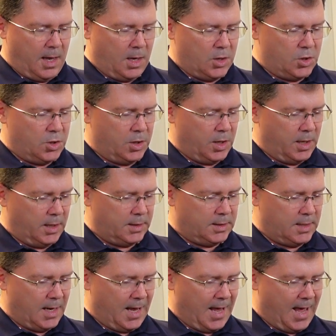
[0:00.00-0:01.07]
and
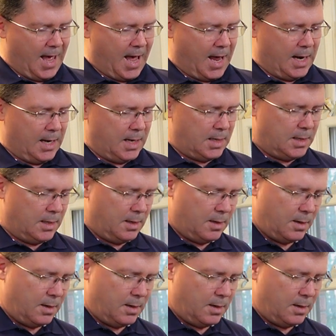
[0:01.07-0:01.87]
just add it